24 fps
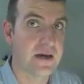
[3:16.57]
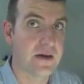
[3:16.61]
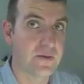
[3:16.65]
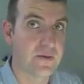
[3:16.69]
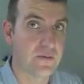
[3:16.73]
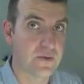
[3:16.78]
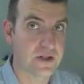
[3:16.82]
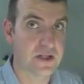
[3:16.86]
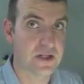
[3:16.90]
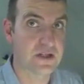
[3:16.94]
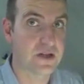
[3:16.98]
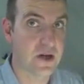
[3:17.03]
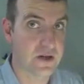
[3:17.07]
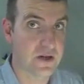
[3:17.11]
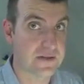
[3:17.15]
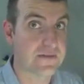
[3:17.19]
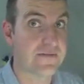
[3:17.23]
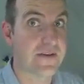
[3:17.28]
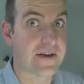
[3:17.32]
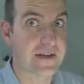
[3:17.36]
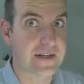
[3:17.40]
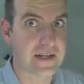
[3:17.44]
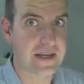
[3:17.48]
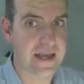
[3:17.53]
which is known as
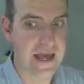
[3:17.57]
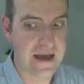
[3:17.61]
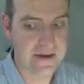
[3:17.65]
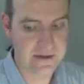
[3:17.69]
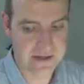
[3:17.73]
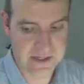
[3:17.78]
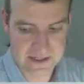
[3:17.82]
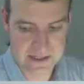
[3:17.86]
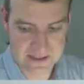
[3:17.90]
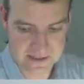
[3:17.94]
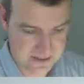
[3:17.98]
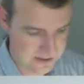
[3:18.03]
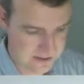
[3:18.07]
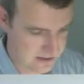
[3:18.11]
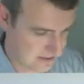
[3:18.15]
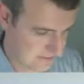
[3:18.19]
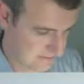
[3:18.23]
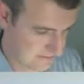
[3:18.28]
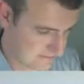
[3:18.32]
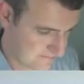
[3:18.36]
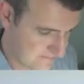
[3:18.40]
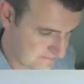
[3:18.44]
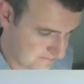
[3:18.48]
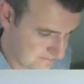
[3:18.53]
vector calculus.
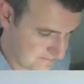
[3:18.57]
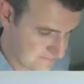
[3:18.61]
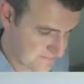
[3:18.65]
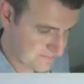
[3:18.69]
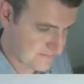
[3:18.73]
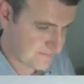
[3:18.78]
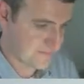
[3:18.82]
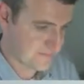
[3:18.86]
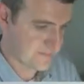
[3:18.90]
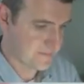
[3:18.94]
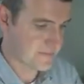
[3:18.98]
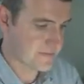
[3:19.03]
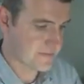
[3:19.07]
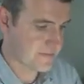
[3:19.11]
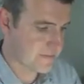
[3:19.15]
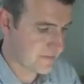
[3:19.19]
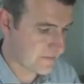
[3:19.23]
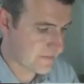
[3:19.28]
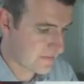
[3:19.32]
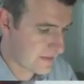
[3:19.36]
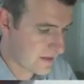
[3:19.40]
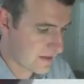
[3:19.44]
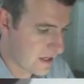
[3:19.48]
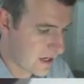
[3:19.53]

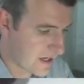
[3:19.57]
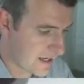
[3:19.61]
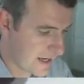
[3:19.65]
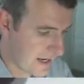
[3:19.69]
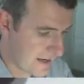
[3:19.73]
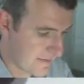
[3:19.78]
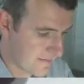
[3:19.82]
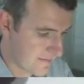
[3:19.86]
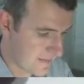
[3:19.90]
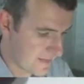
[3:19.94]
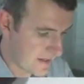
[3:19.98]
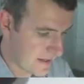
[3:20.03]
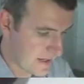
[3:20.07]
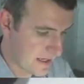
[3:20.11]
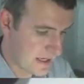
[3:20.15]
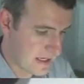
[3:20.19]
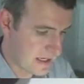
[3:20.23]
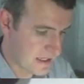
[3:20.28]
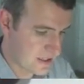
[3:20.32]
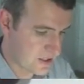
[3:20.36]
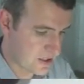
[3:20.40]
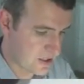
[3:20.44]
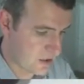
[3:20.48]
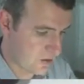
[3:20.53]
Okay,
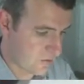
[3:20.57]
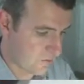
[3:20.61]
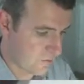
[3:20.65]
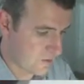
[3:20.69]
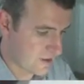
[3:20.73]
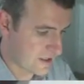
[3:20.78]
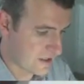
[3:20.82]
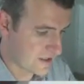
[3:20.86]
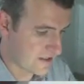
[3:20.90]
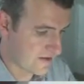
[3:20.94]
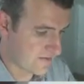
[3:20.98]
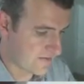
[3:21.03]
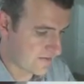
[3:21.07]
so what is the